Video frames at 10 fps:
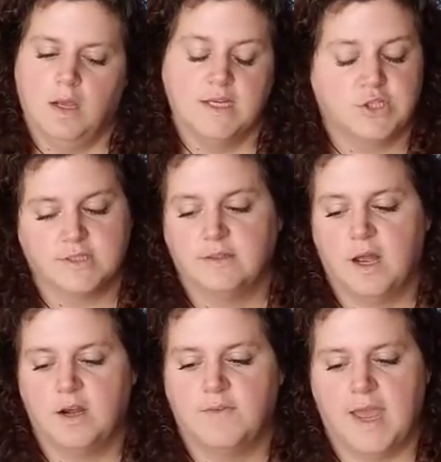It's just a
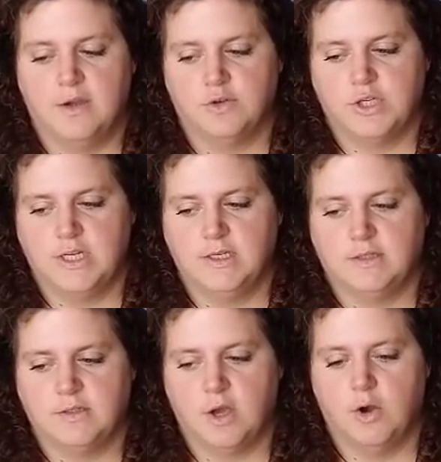lot of energy.
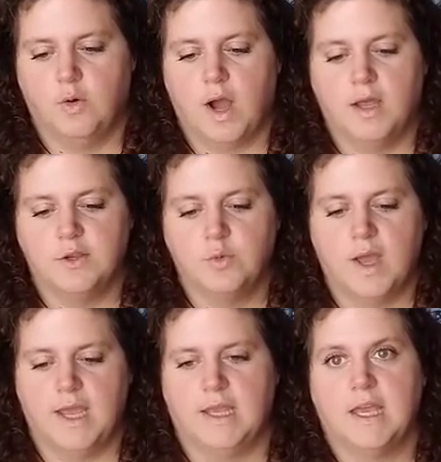So either
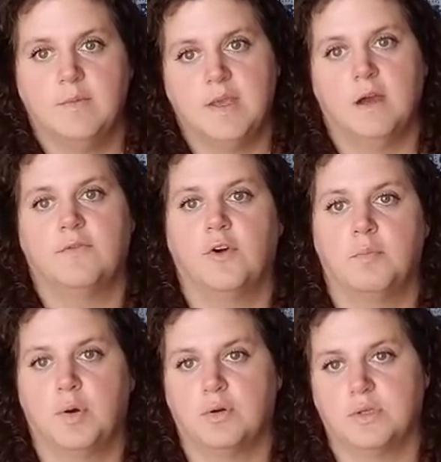way, hit me up for a
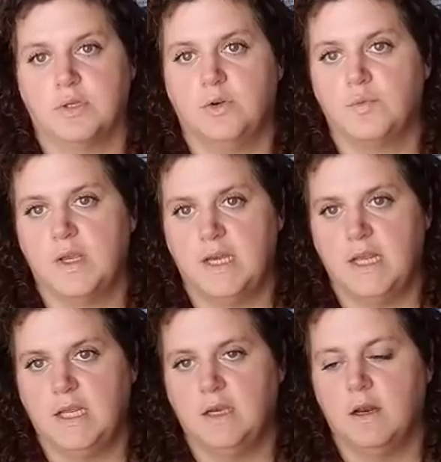personal
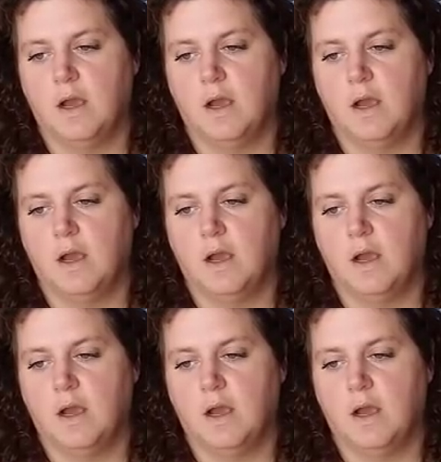reading.